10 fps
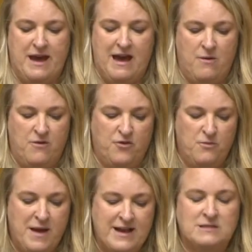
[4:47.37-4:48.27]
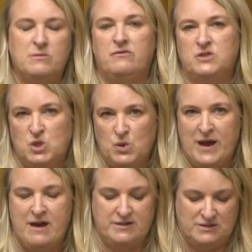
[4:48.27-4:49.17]
hour for a maximum of 2
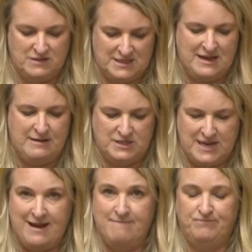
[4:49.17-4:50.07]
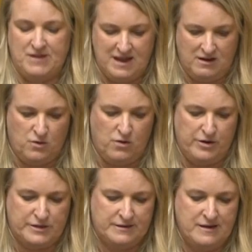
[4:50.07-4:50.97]
hours on the same day," end
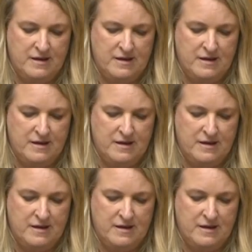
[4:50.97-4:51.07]
quote,